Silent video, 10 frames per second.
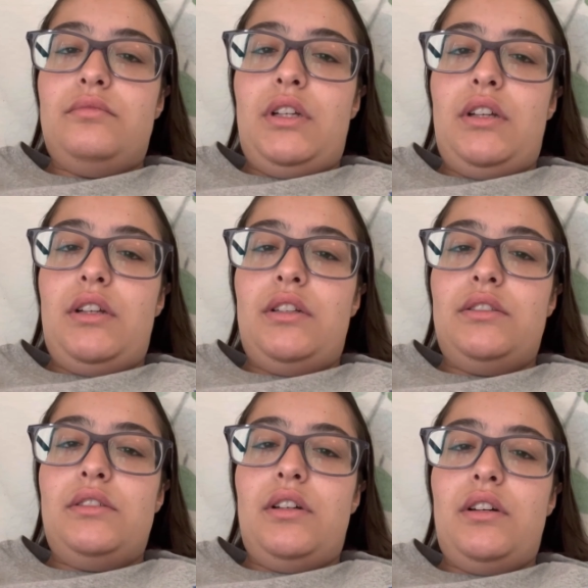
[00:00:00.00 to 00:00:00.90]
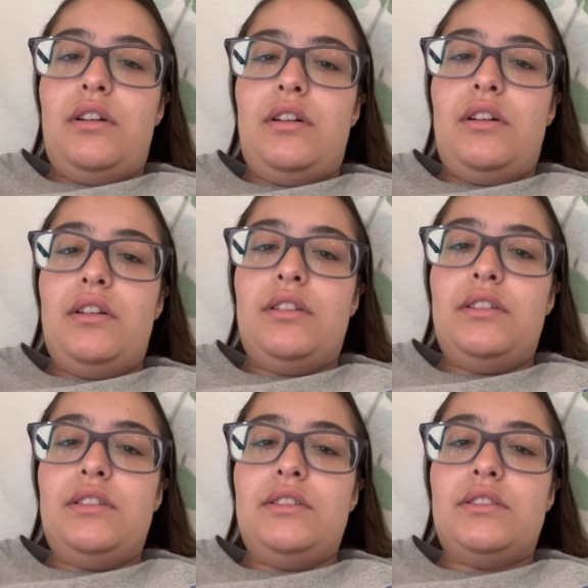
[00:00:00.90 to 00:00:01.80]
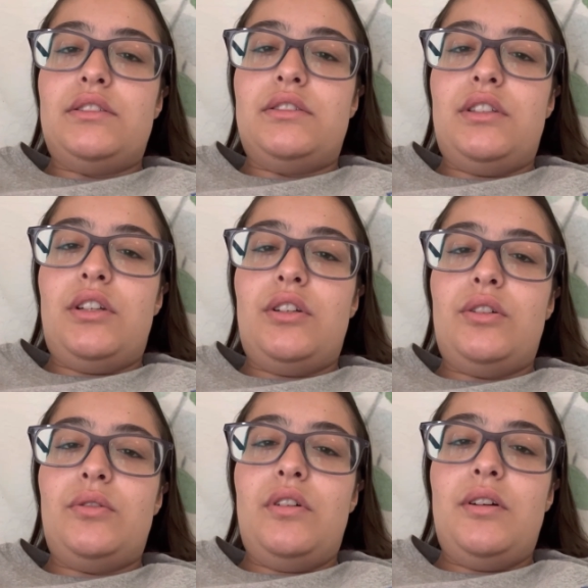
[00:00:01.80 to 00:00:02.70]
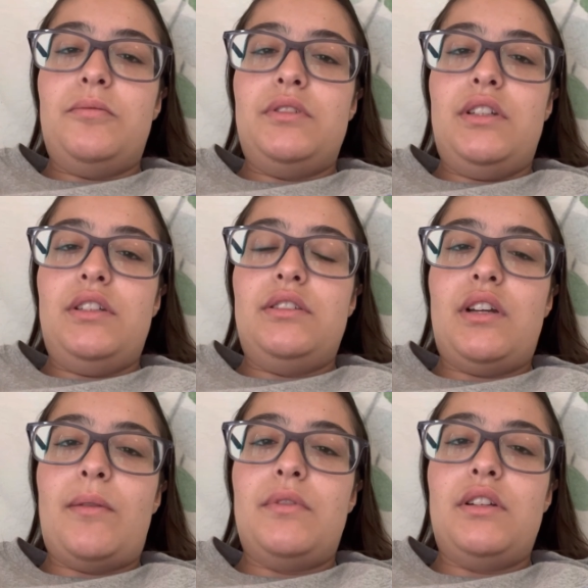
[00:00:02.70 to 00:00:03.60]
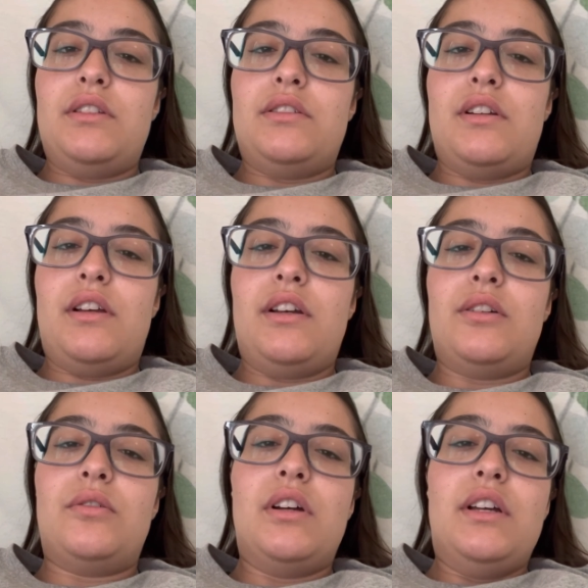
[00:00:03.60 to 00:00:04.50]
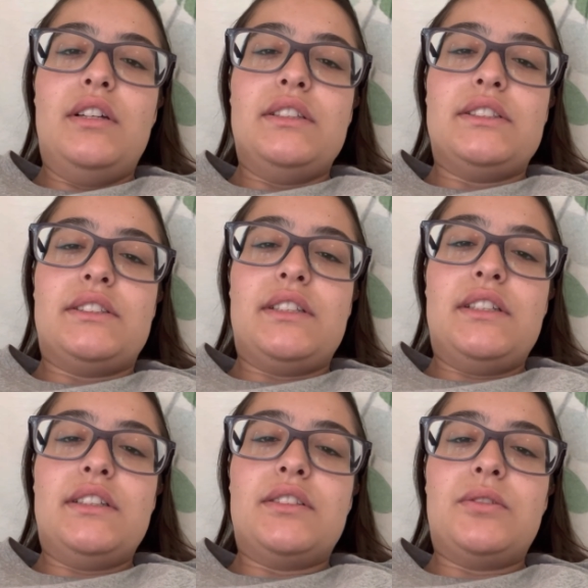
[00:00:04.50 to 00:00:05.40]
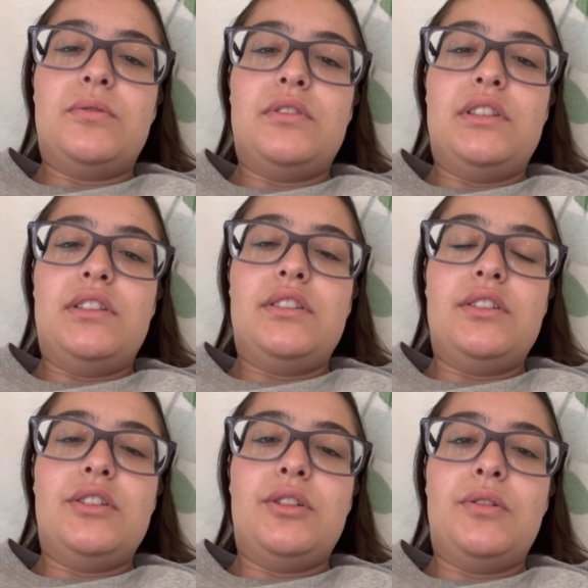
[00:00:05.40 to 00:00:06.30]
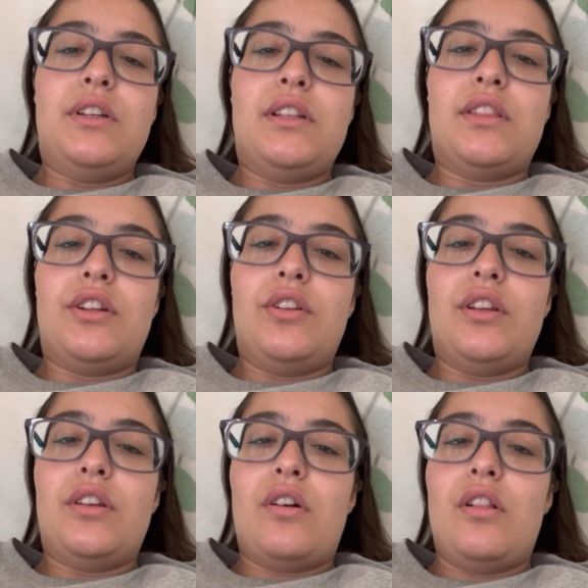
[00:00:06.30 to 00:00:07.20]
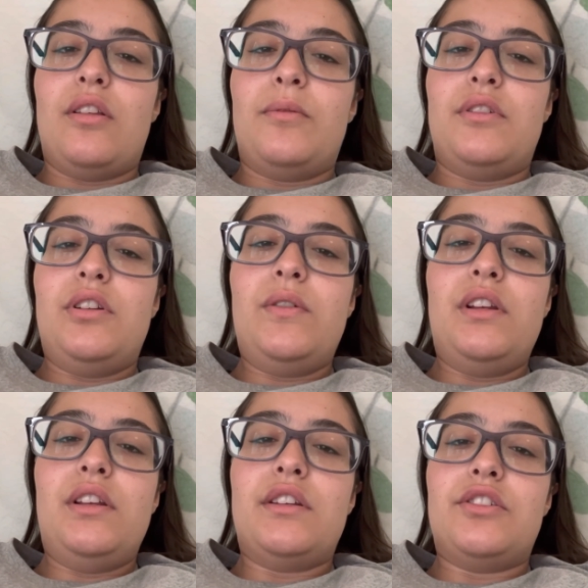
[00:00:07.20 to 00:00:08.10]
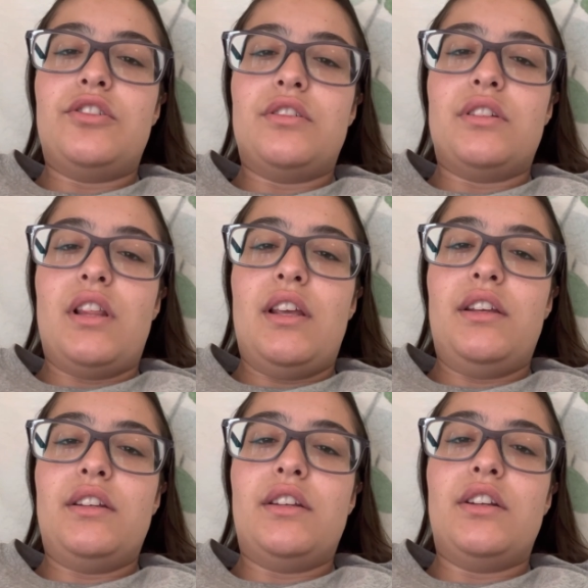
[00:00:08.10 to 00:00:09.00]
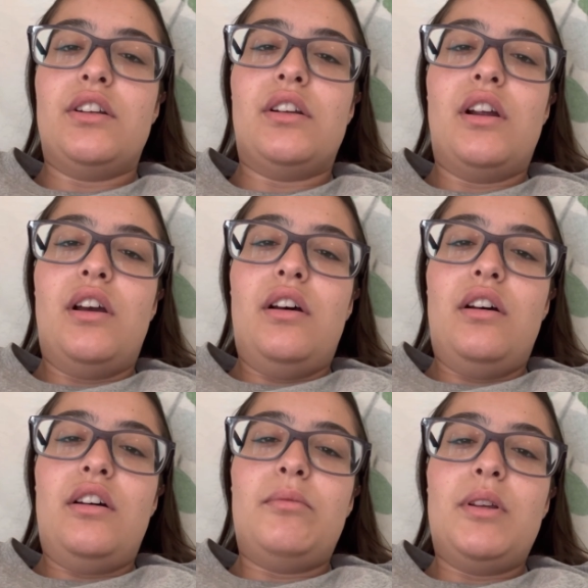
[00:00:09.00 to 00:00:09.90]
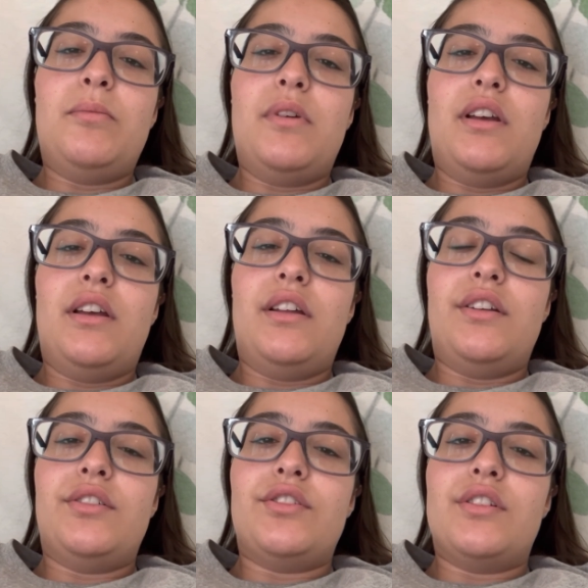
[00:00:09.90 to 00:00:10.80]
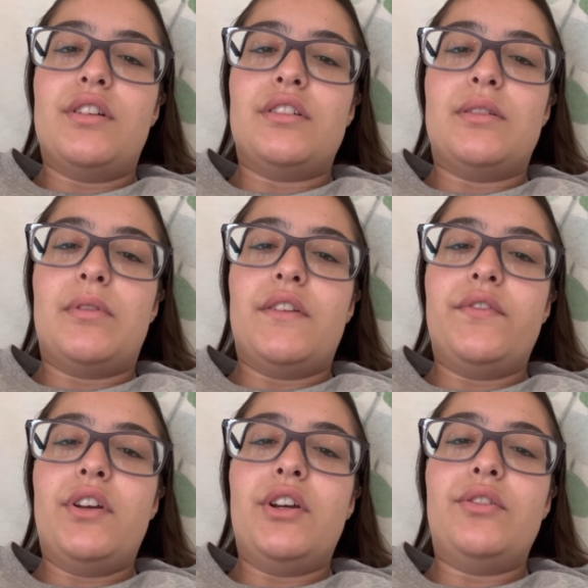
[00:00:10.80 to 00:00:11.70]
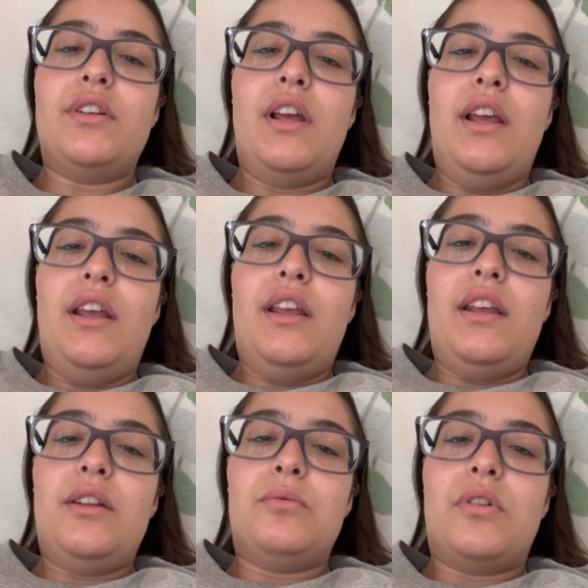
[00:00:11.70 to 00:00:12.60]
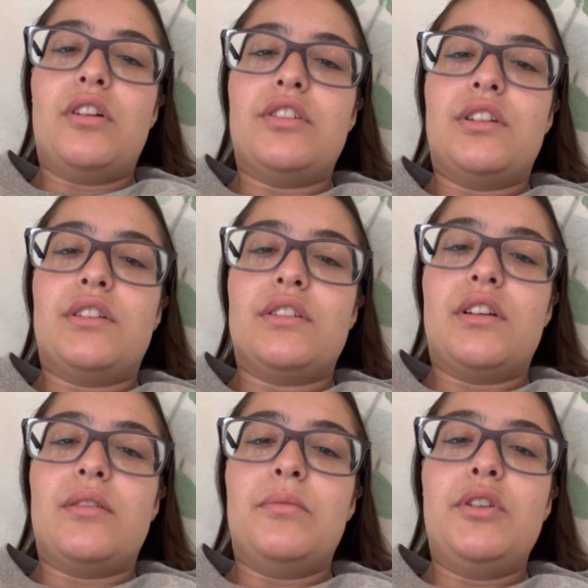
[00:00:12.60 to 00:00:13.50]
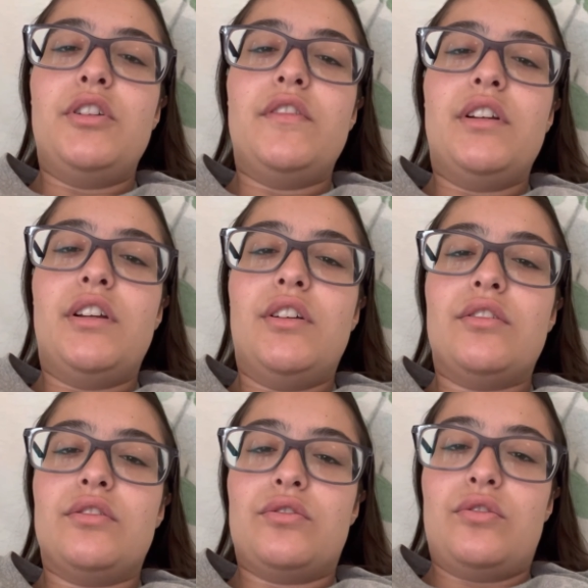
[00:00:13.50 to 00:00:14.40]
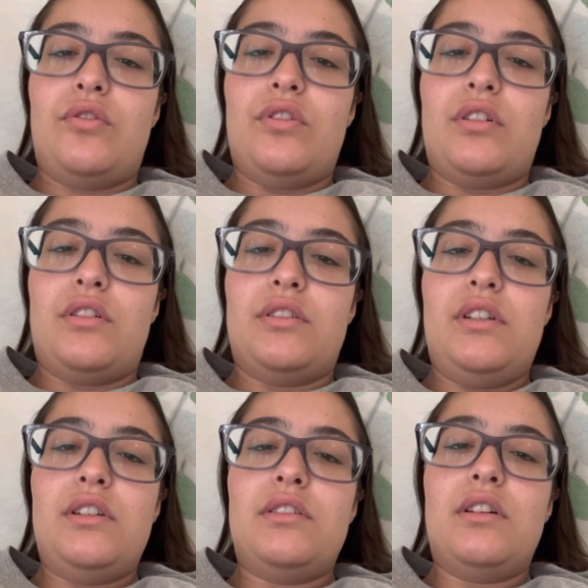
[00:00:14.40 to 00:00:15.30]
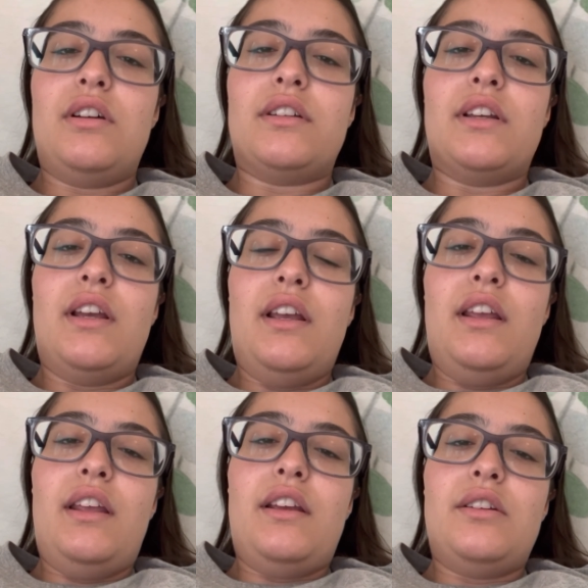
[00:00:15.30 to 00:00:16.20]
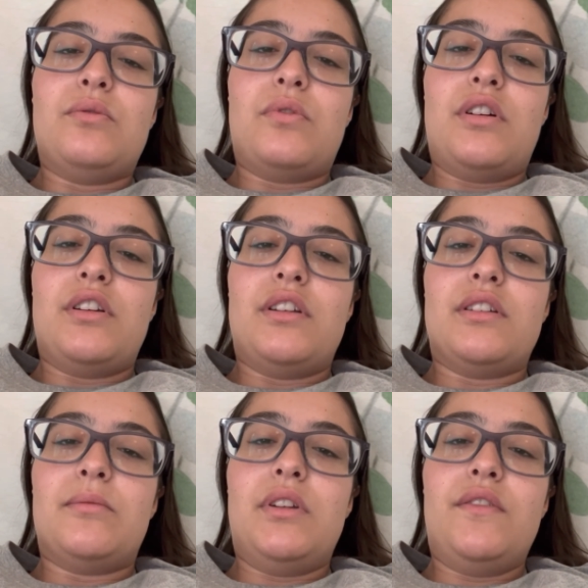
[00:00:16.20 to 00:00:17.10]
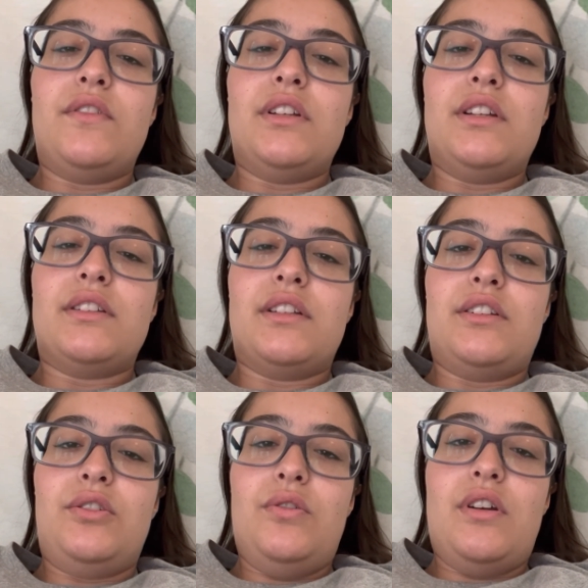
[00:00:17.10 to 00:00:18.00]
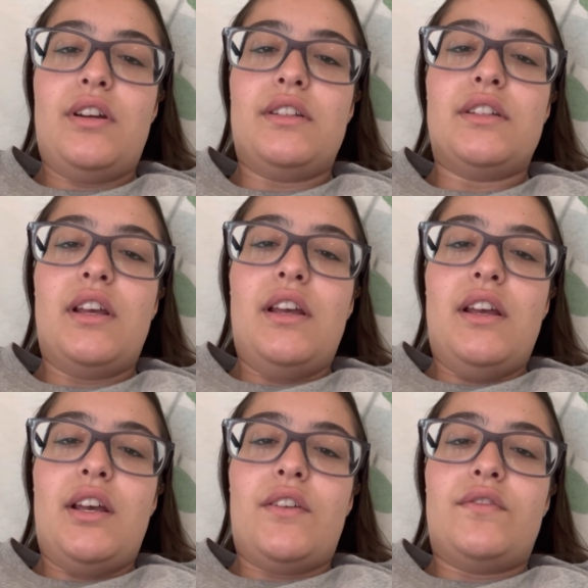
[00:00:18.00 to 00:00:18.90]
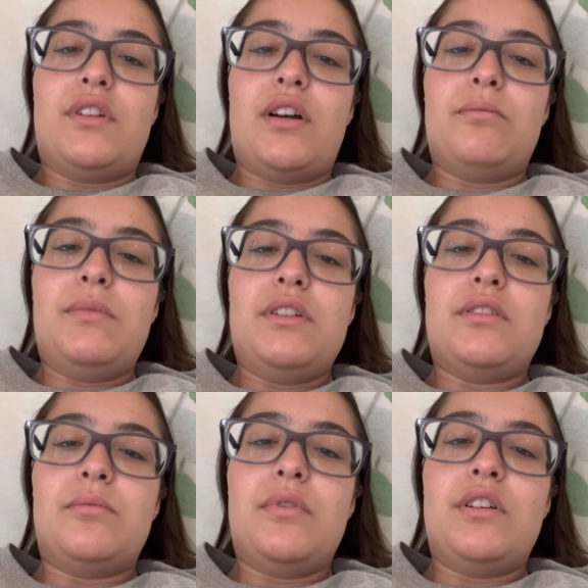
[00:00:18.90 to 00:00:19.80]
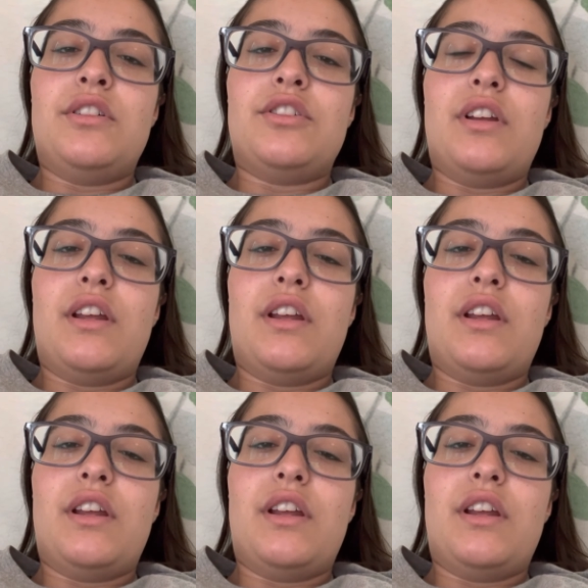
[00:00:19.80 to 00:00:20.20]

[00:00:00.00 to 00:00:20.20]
Hey guys, so update time, it is now 6:22, and literally all I've been doing is just laying here on my bed and just my phone and watching some YouTube videos and scrolling on TikTok and watching some Netflix, and you guys have not missed much.